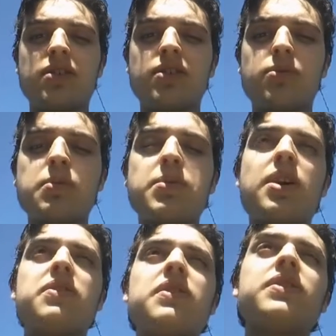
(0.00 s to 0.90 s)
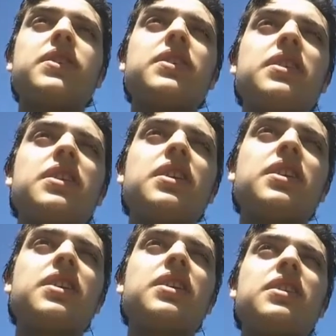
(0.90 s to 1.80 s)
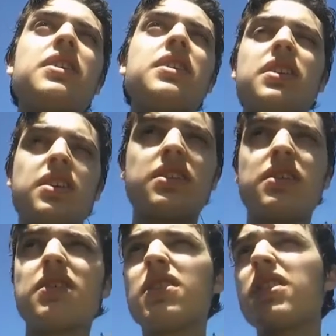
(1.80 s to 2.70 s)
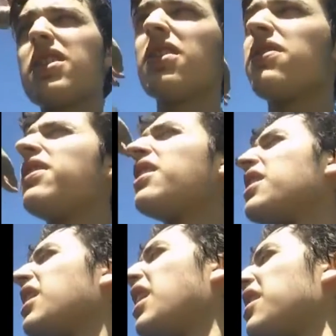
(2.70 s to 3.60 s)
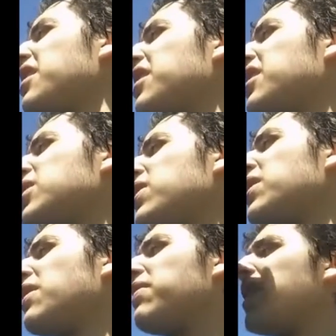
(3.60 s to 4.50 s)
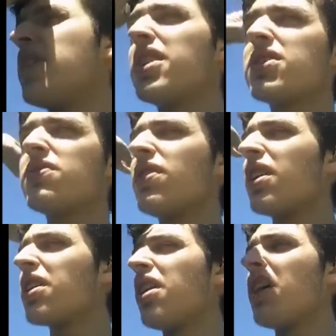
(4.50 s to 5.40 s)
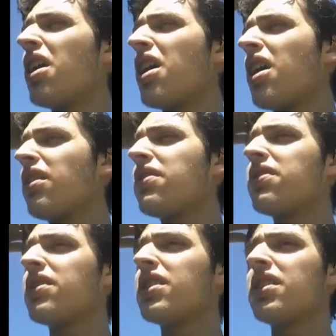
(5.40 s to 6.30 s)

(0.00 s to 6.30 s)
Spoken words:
rip-off of it. Get the fuck out of here. Speaking of bugs, fuck off.